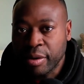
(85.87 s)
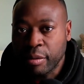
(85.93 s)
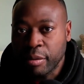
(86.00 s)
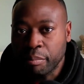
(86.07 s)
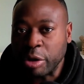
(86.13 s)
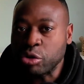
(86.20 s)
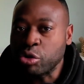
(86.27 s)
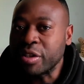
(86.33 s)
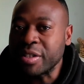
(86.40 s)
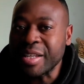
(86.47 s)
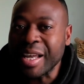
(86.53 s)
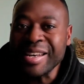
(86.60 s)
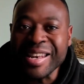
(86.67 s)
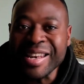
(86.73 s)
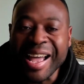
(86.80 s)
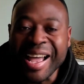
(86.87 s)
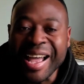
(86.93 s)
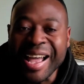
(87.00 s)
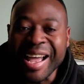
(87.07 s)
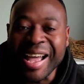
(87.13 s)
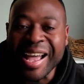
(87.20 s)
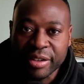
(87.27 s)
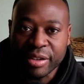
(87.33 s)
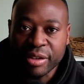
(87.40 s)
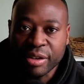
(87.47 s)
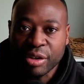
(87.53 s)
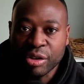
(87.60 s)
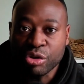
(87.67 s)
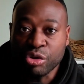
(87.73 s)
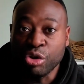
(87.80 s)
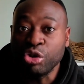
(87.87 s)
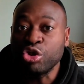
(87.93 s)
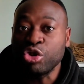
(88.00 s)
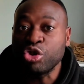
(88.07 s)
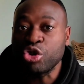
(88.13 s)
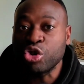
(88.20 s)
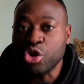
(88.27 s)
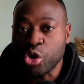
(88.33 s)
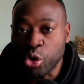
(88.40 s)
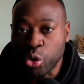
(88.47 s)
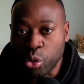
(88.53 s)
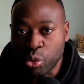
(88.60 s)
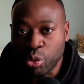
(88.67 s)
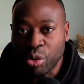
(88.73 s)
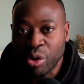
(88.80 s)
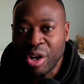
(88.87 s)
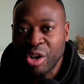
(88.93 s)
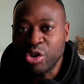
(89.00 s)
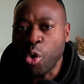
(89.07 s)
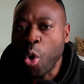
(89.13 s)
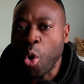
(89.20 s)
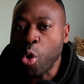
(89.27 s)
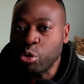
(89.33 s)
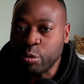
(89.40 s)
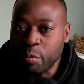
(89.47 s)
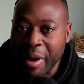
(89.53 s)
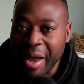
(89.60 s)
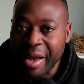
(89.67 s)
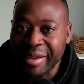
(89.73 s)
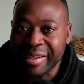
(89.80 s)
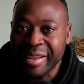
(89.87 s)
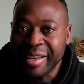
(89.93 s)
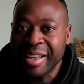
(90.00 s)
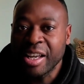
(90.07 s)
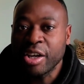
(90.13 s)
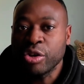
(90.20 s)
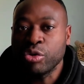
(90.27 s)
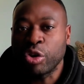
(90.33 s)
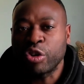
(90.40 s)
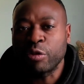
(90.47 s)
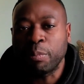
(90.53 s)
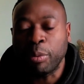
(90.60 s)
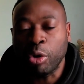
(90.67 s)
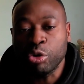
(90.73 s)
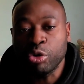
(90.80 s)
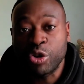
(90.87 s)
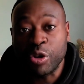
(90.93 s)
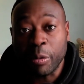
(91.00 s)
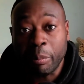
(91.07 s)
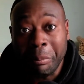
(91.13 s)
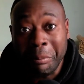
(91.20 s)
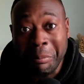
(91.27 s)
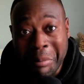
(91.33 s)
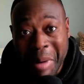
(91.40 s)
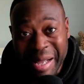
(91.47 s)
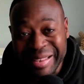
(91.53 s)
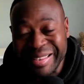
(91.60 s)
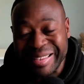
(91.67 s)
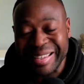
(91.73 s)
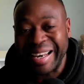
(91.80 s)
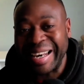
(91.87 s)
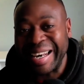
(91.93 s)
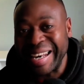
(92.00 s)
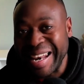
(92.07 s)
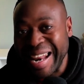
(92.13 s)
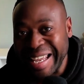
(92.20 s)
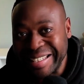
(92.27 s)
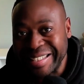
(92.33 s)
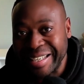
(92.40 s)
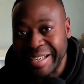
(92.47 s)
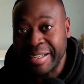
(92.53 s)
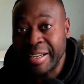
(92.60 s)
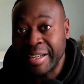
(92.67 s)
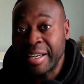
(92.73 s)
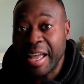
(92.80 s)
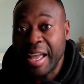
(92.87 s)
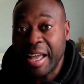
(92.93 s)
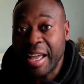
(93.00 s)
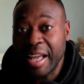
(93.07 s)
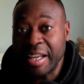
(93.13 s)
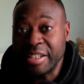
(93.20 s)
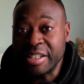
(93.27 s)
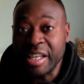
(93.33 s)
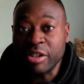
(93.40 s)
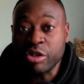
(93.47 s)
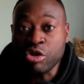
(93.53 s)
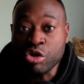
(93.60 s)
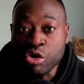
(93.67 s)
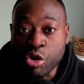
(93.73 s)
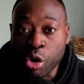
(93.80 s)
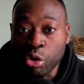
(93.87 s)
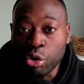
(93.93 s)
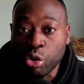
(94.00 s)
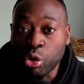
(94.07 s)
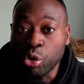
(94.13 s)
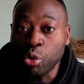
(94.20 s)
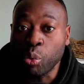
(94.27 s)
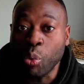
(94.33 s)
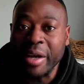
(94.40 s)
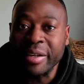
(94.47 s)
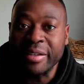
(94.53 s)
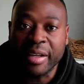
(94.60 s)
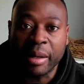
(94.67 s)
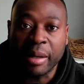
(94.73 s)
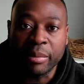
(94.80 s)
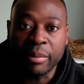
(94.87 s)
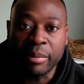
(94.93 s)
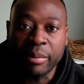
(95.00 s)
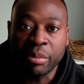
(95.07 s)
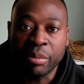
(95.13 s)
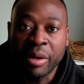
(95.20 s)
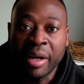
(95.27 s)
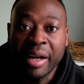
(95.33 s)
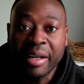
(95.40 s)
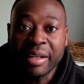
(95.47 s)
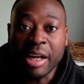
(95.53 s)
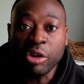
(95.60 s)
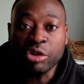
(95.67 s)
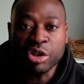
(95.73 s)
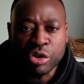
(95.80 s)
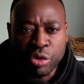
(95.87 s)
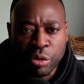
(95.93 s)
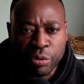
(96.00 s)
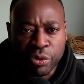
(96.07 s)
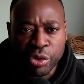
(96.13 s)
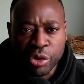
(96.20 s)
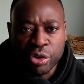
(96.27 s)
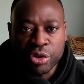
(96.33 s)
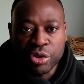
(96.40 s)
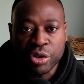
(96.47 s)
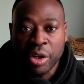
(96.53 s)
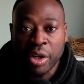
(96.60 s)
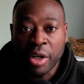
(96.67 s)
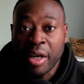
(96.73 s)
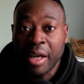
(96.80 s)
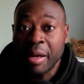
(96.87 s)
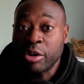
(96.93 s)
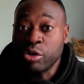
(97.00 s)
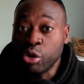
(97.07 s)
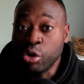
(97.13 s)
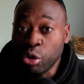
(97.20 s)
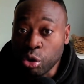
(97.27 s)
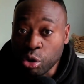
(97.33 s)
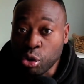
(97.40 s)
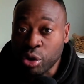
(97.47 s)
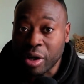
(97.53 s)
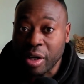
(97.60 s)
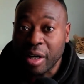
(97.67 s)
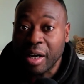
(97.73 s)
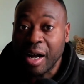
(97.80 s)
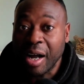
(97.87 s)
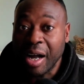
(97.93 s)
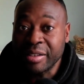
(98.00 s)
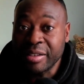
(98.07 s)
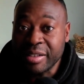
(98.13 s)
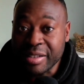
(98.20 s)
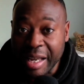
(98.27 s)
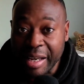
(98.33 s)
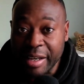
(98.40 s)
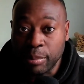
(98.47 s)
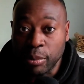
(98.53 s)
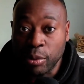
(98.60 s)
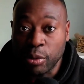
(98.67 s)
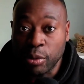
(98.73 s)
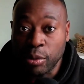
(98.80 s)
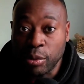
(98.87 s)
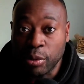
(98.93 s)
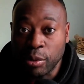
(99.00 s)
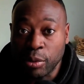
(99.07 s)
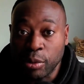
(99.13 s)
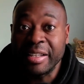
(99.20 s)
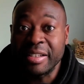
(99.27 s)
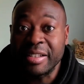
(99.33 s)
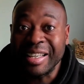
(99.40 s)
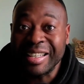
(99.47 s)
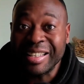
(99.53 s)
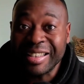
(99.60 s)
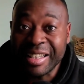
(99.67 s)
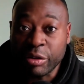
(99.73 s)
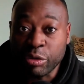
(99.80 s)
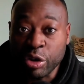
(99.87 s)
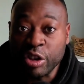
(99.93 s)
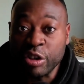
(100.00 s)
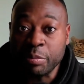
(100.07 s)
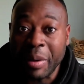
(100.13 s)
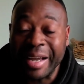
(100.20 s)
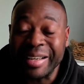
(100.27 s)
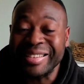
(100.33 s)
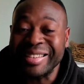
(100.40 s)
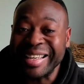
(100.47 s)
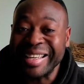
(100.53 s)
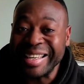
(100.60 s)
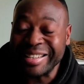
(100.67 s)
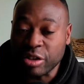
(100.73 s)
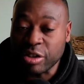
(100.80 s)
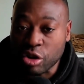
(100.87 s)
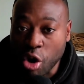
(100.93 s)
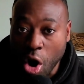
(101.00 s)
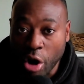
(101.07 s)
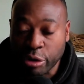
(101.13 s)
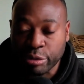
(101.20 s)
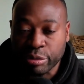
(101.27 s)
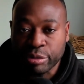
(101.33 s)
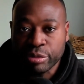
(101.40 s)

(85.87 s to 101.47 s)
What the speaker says: but you say nothing. You stew, you hold back, you explode months later, and she has no clue where it's come from. Now she's confused. You look unstable and the respect is gone.